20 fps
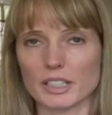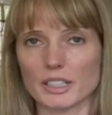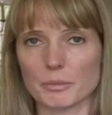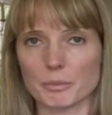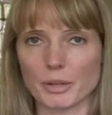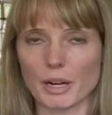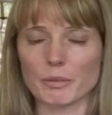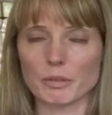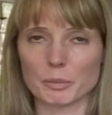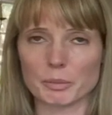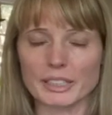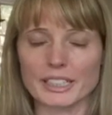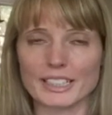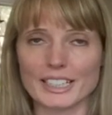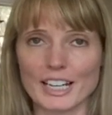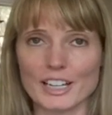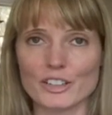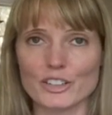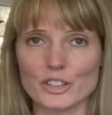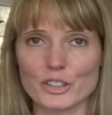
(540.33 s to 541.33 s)
probably
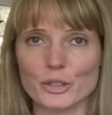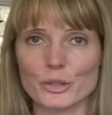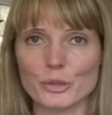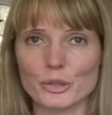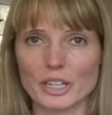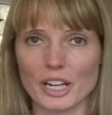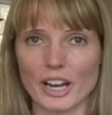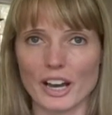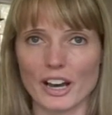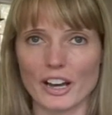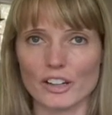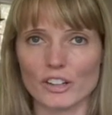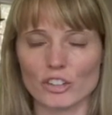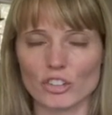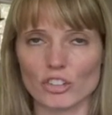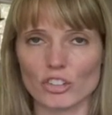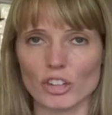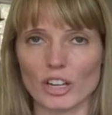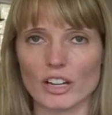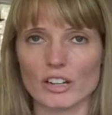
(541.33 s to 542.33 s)
get new
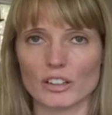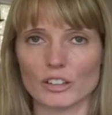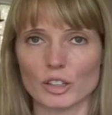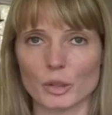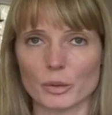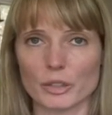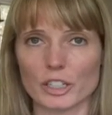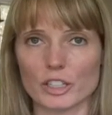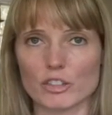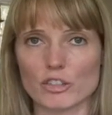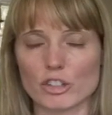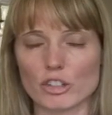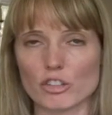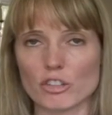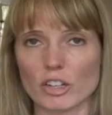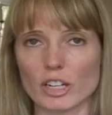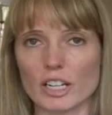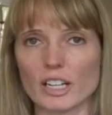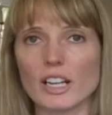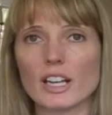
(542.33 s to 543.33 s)
cash at a lower interest
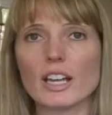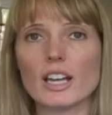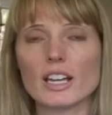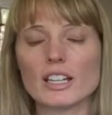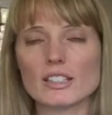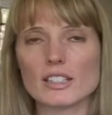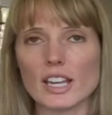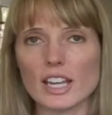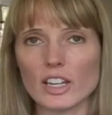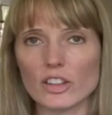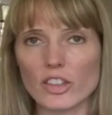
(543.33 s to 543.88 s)
rate, take